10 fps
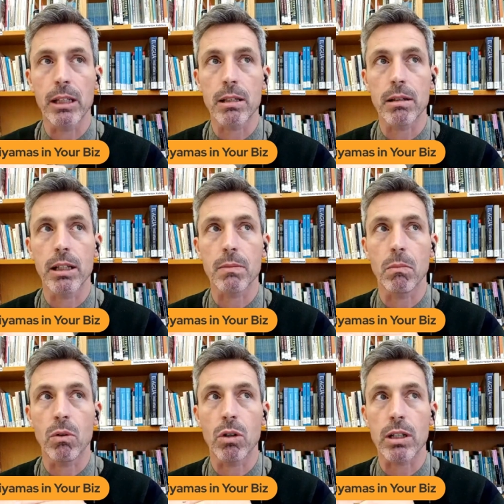It's it's
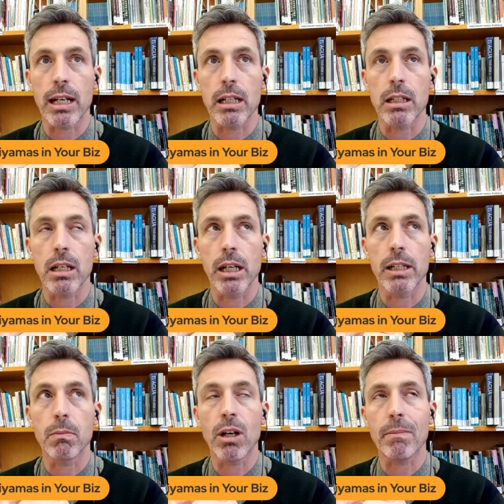more than
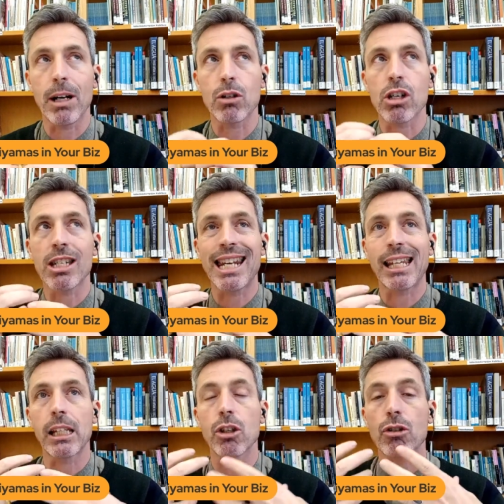it's more about
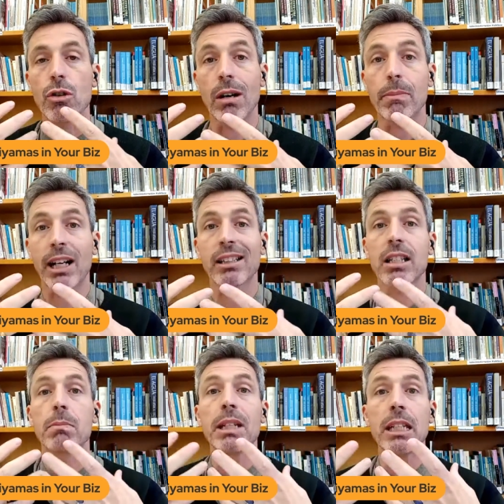taking your yoga
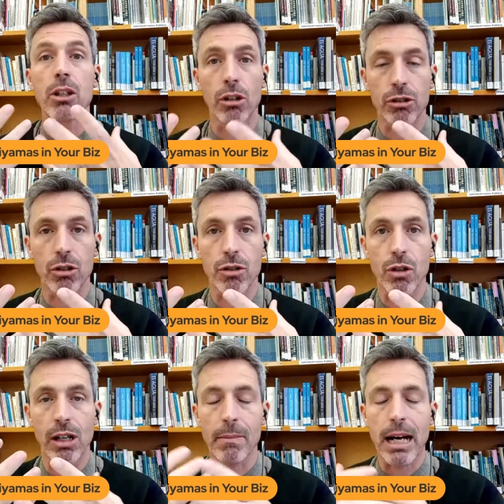practice beyond your
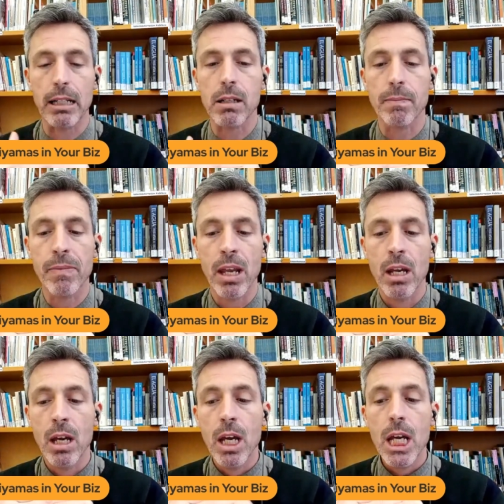yoga mat.
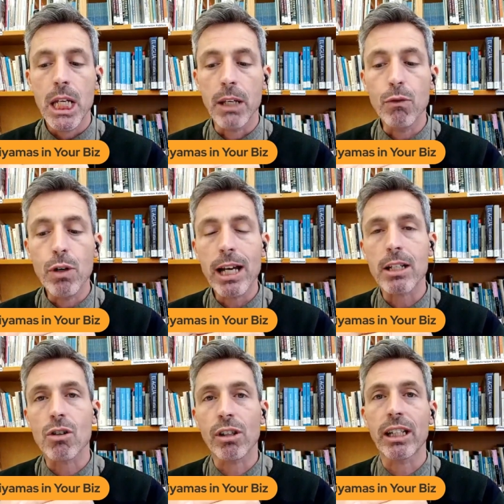If we
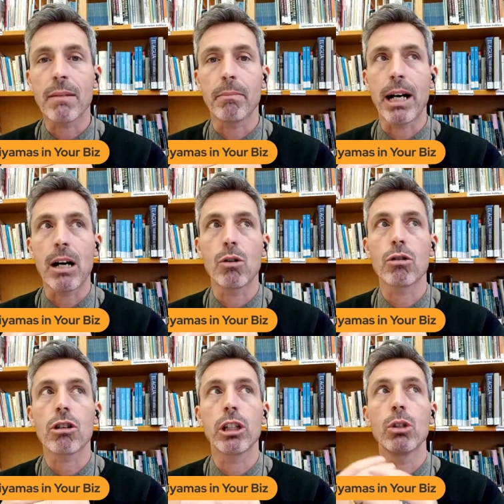are talking
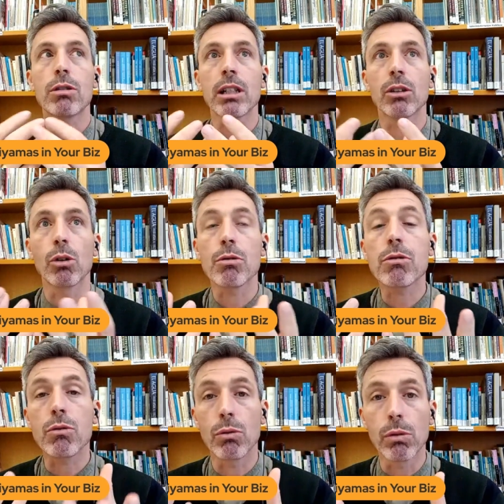about using
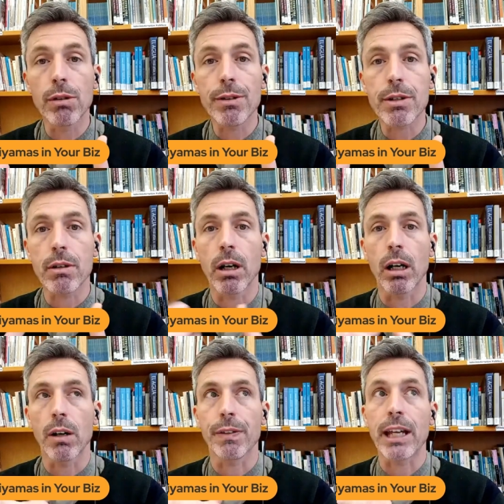those tools,
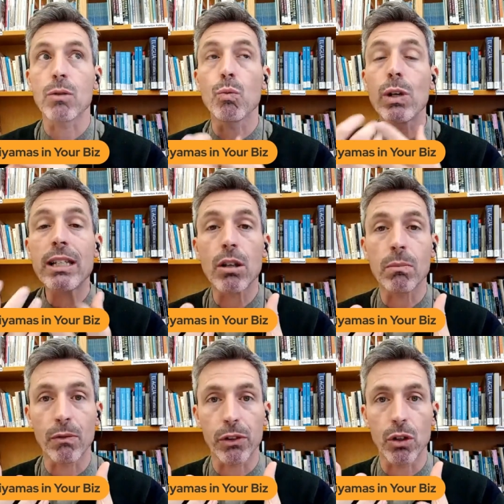uh, that
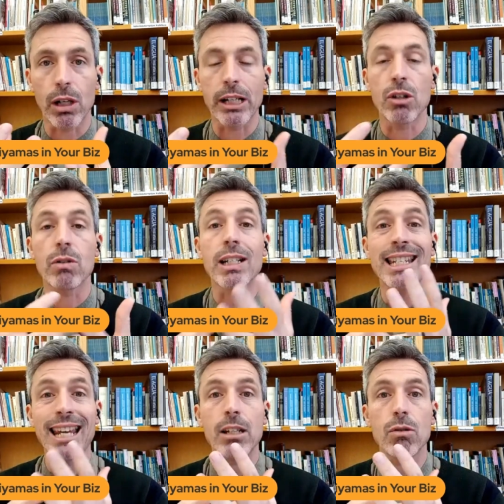wisdom of yoga in our
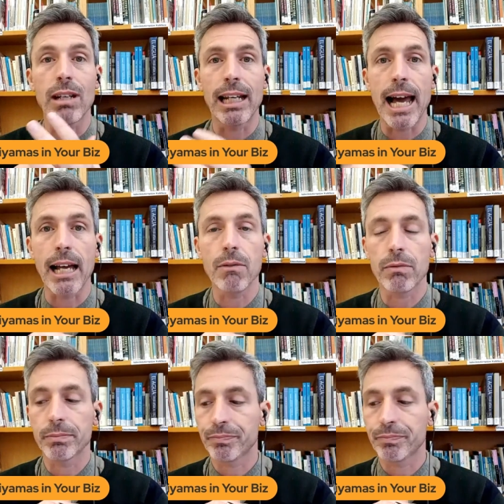day-to-day life,